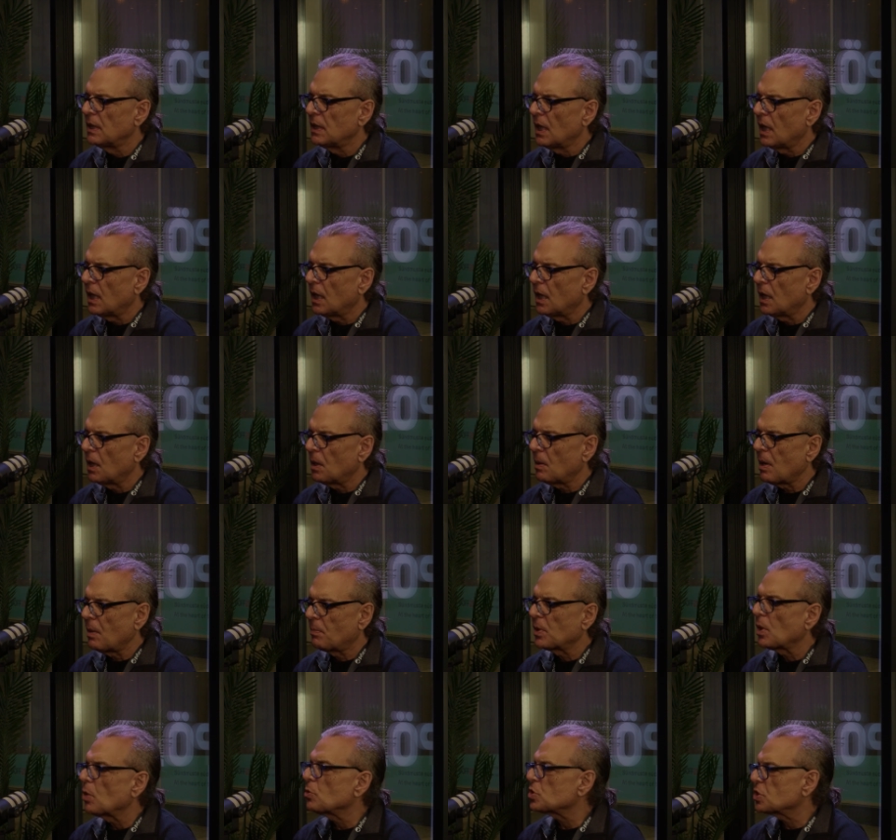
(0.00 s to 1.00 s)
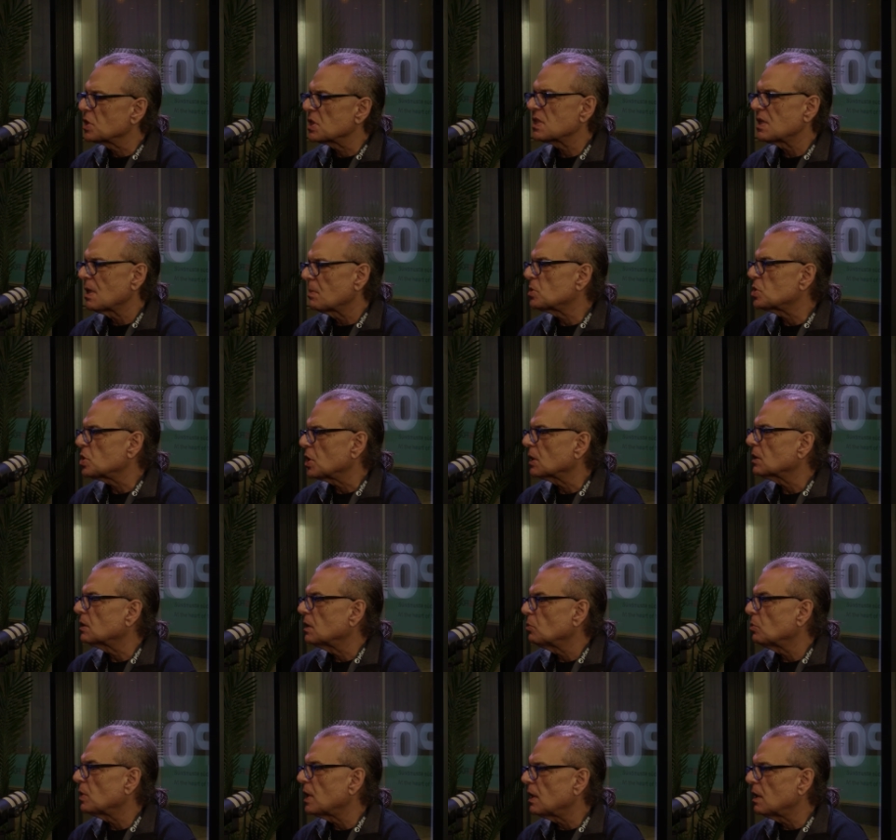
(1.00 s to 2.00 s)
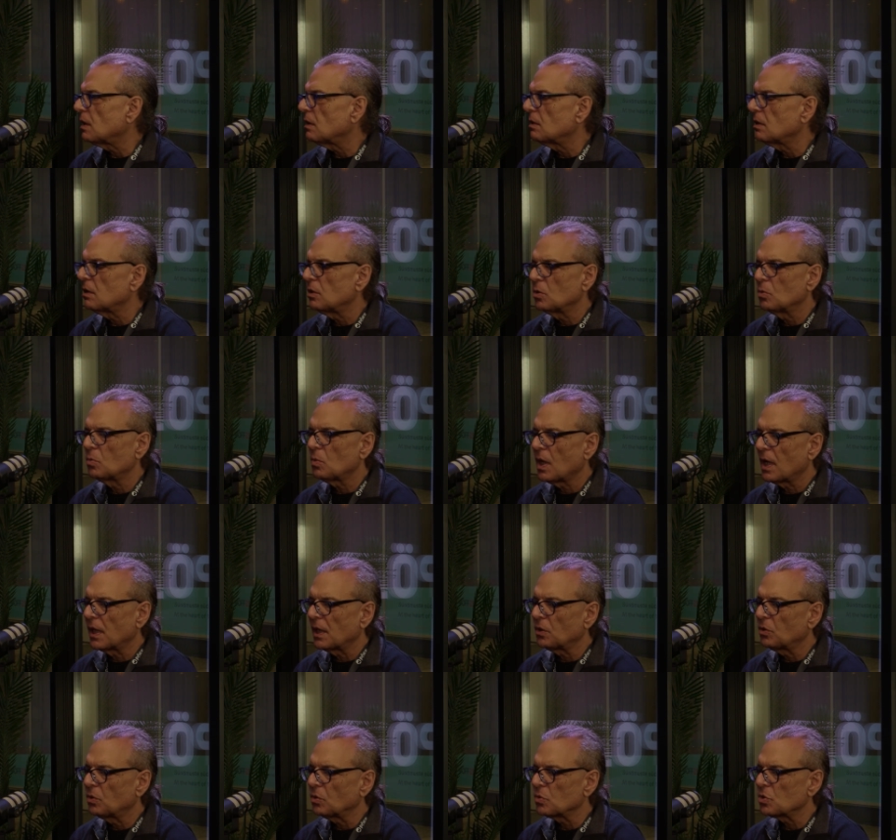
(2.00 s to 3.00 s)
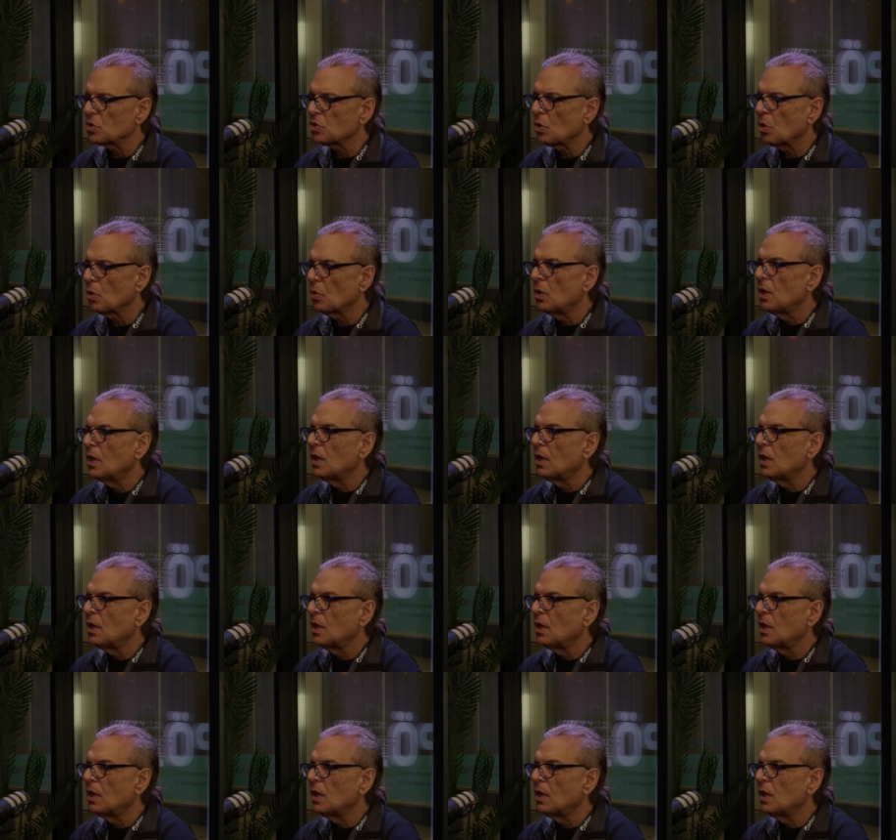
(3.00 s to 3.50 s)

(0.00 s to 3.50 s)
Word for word: uh, approach the subject the way you wanted to. So,